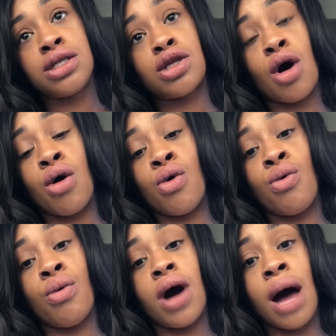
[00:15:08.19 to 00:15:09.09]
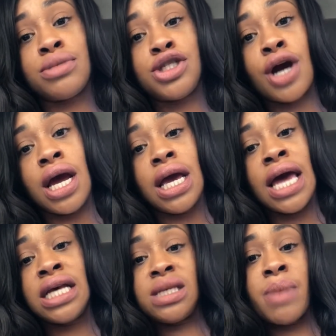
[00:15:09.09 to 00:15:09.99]
so I'm straight,
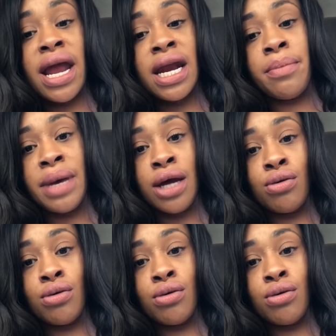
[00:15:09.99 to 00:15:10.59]
and it's better than being